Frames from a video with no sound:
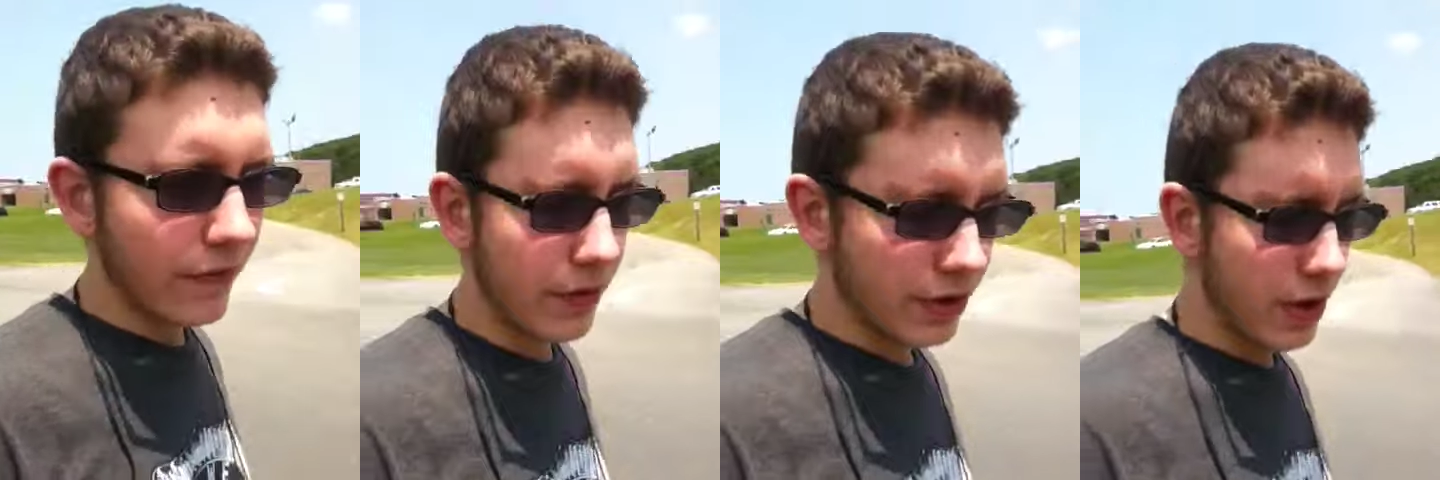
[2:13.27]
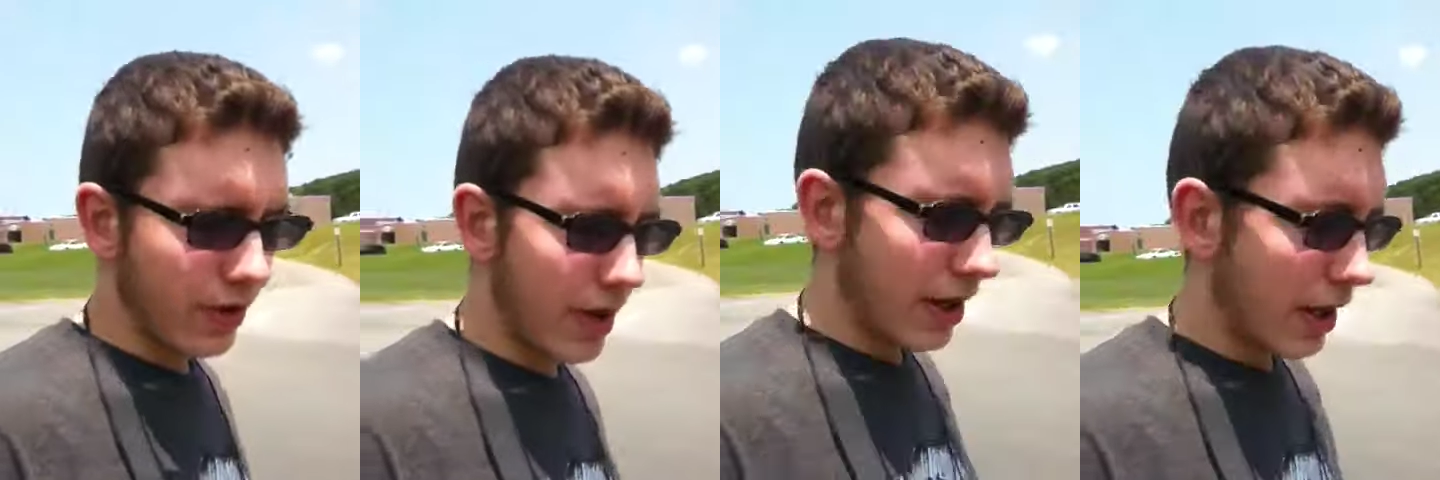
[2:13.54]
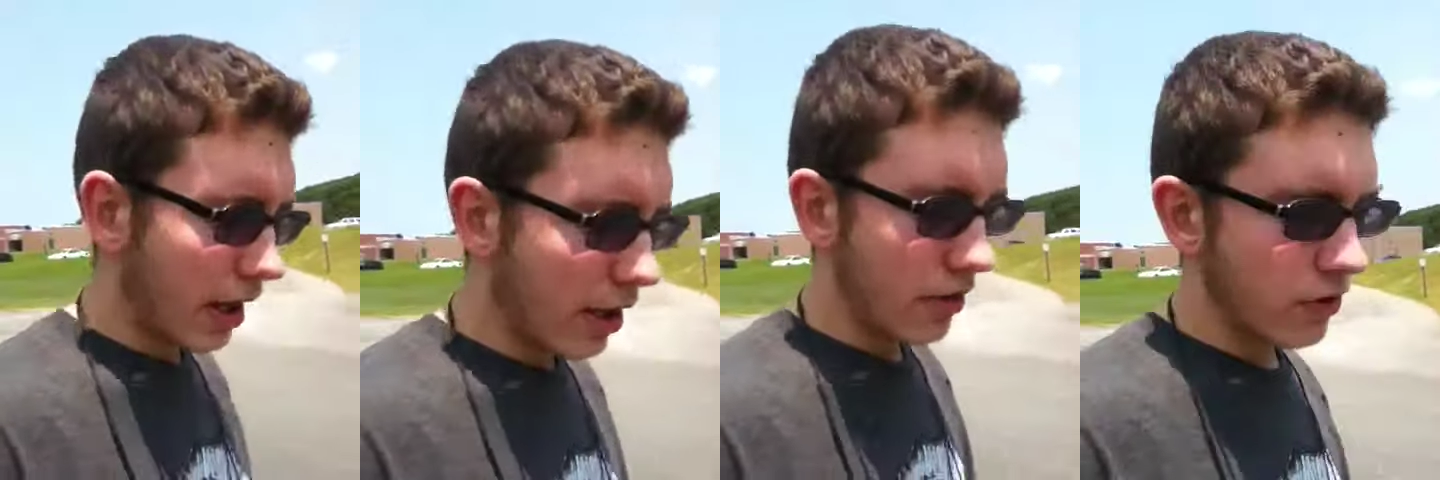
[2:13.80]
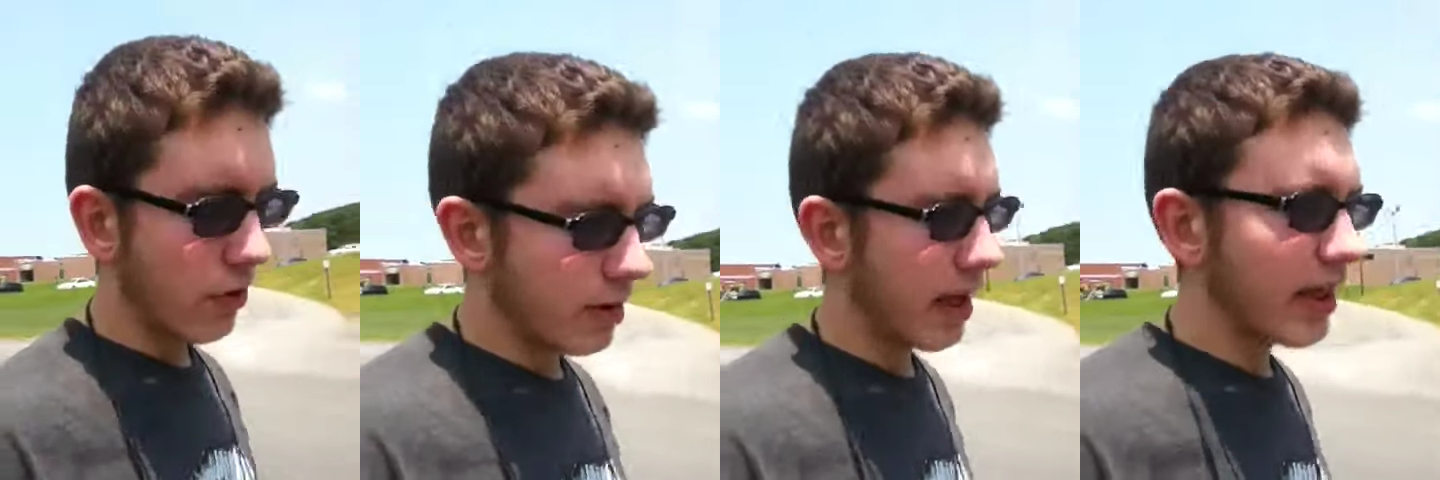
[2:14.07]
so I gotta
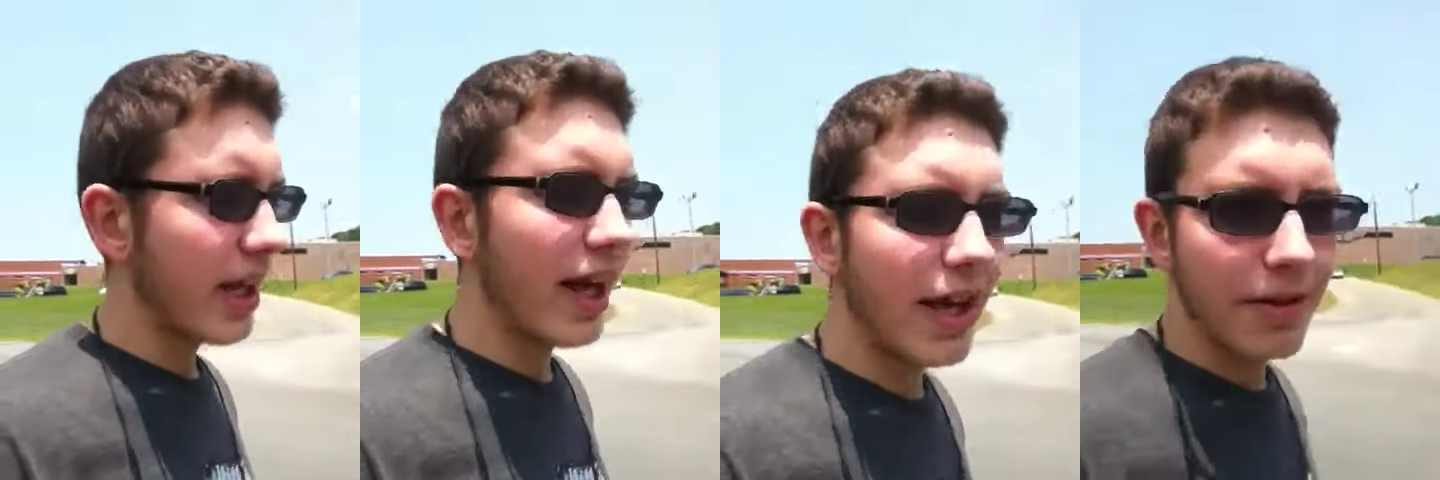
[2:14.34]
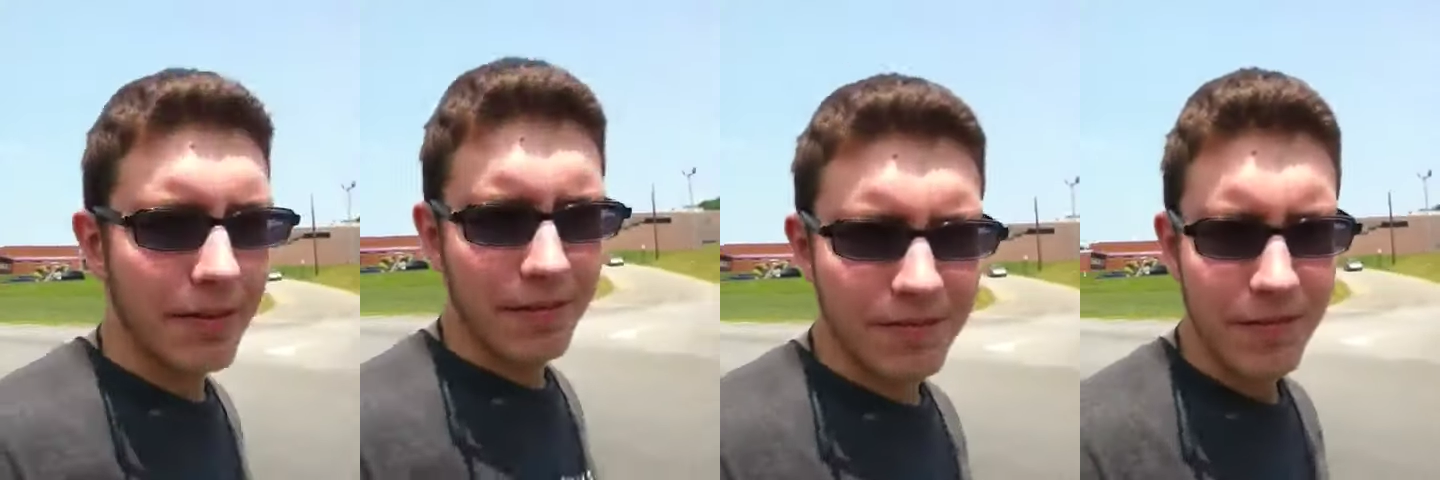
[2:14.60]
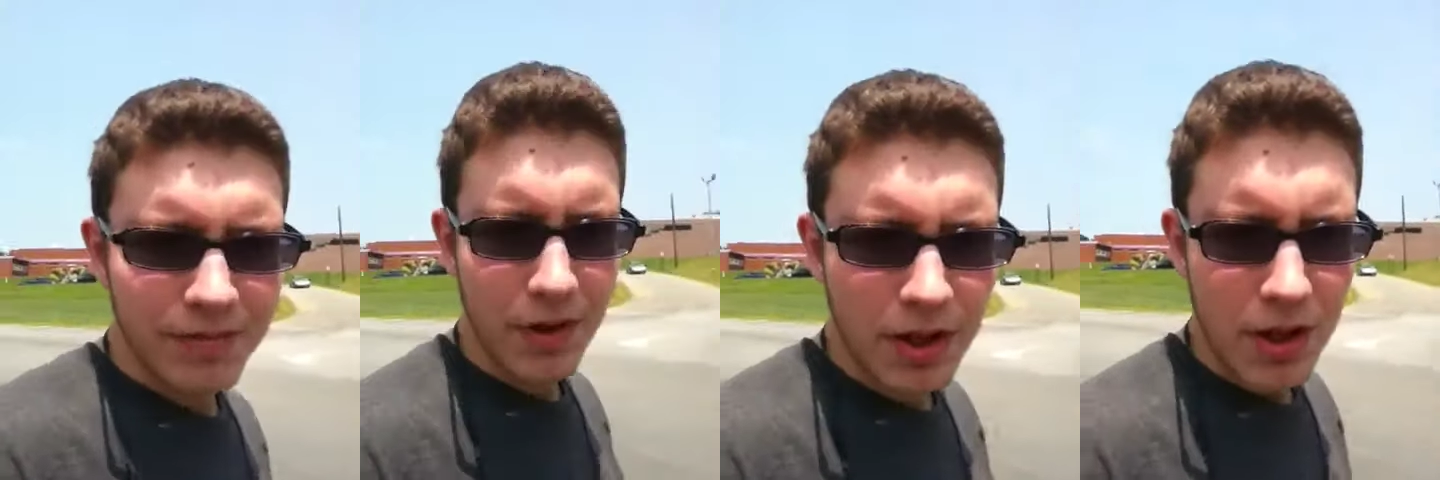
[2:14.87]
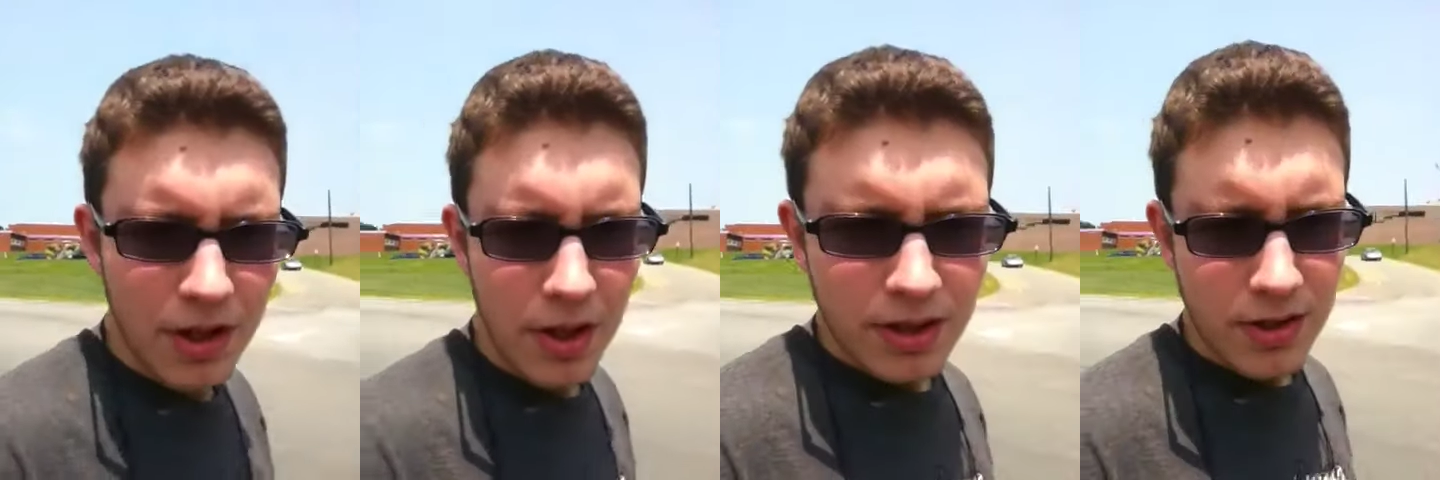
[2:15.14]
do what I can
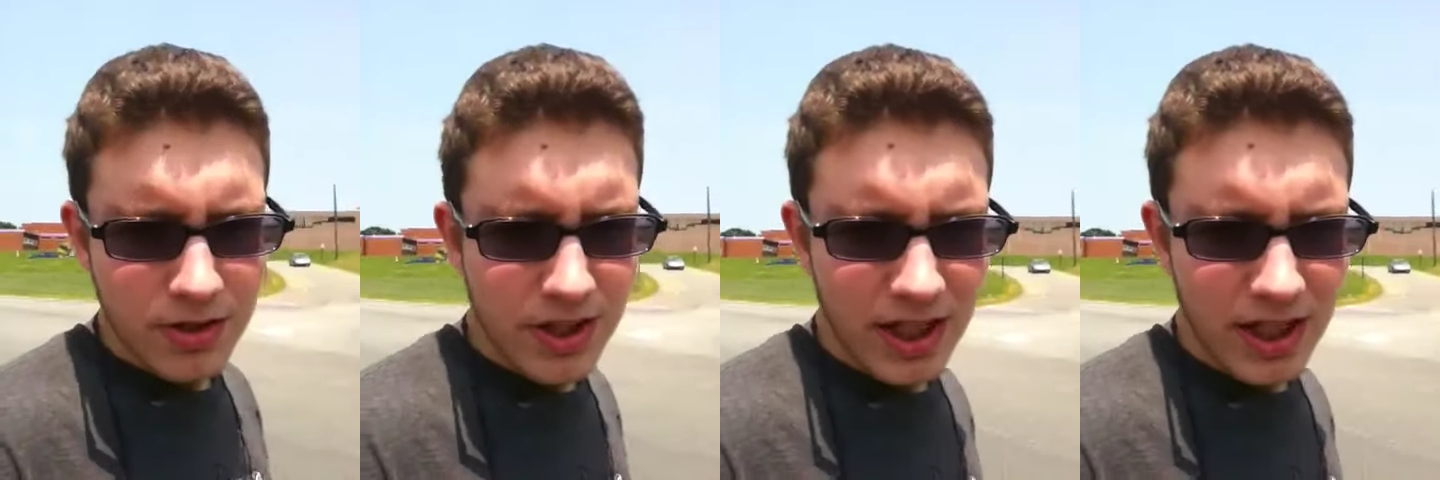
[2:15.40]
to